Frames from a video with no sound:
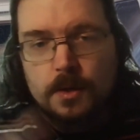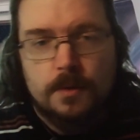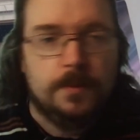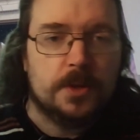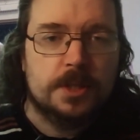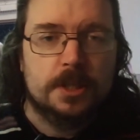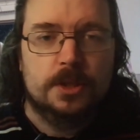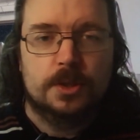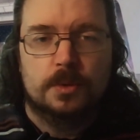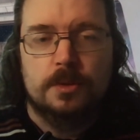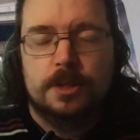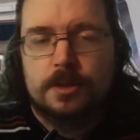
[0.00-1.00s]
the first thing to
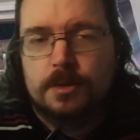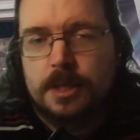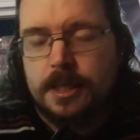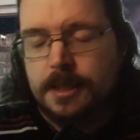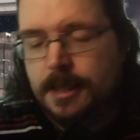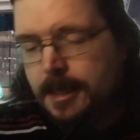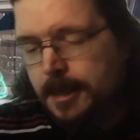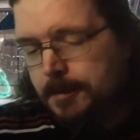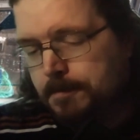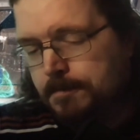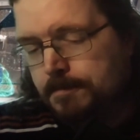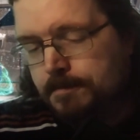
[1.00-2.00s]
do to create
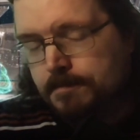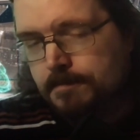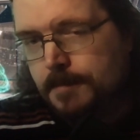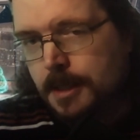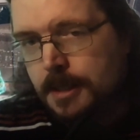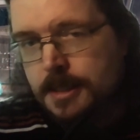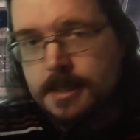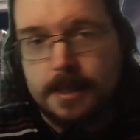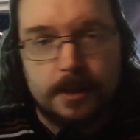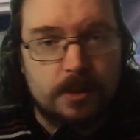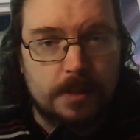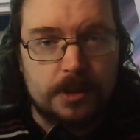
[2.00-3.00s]

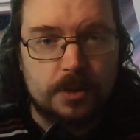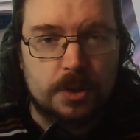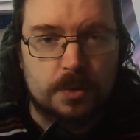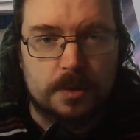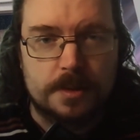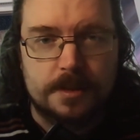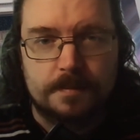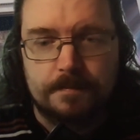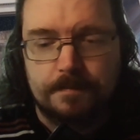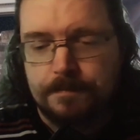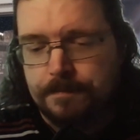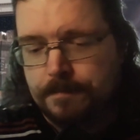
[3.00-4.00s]
psychometric tools
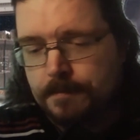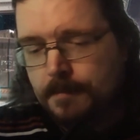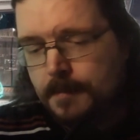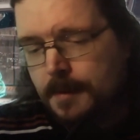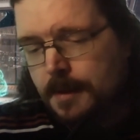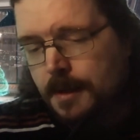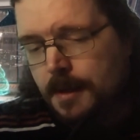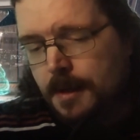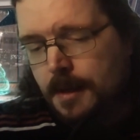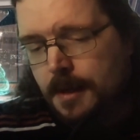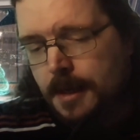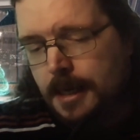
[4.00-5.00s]

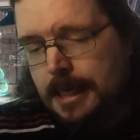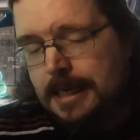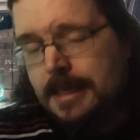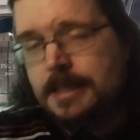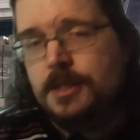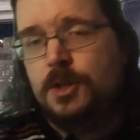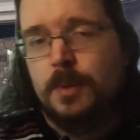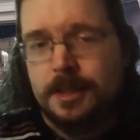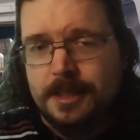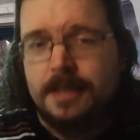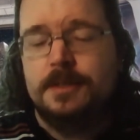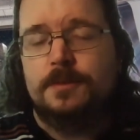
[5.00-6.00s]
is to
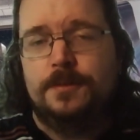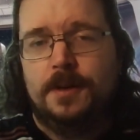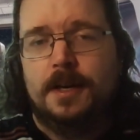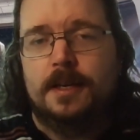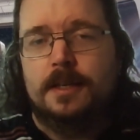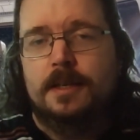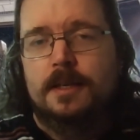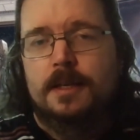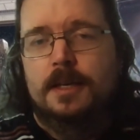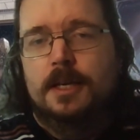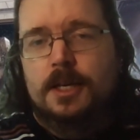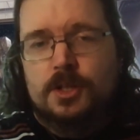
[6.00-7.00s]
identify
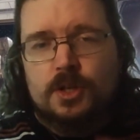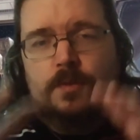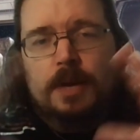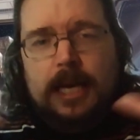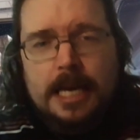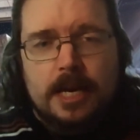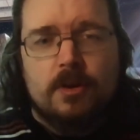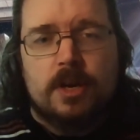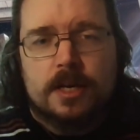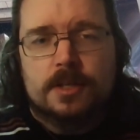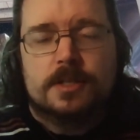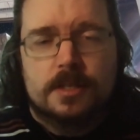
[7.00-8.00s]
sort of
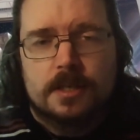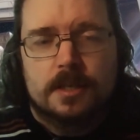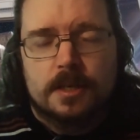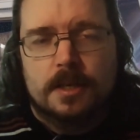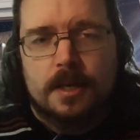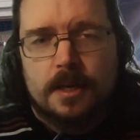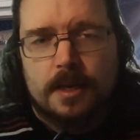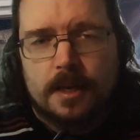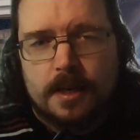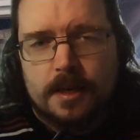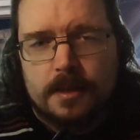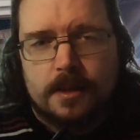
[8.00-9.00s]
areas
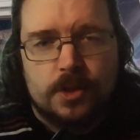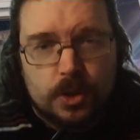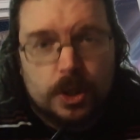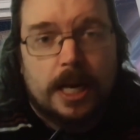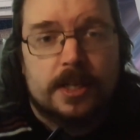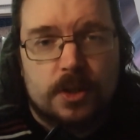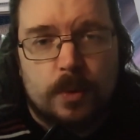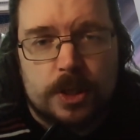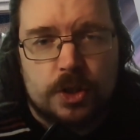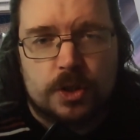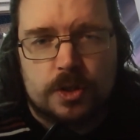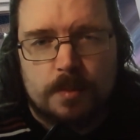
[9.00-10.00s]
that you could ask
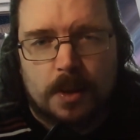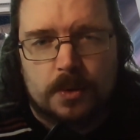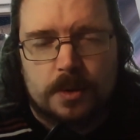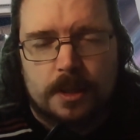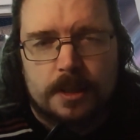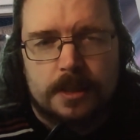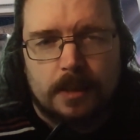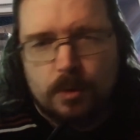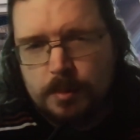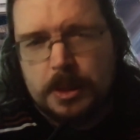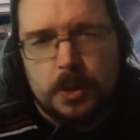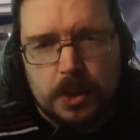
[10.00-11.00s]
questions about that
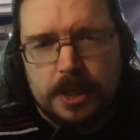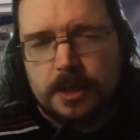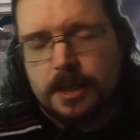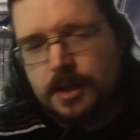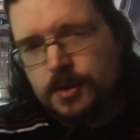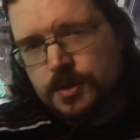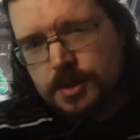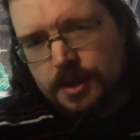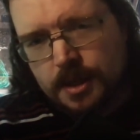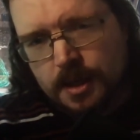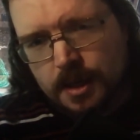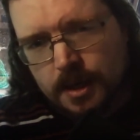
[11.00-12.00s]
would be good indicators
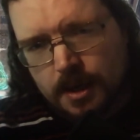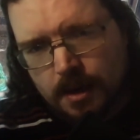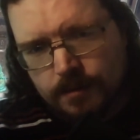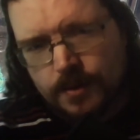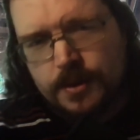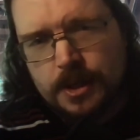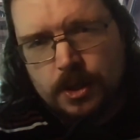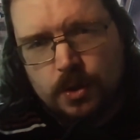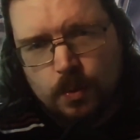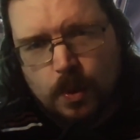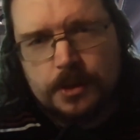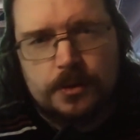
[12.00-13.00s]
of the thing
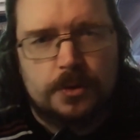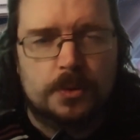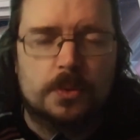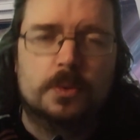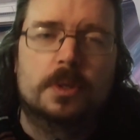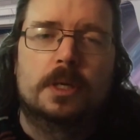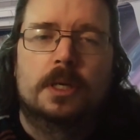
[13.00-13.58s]
you want to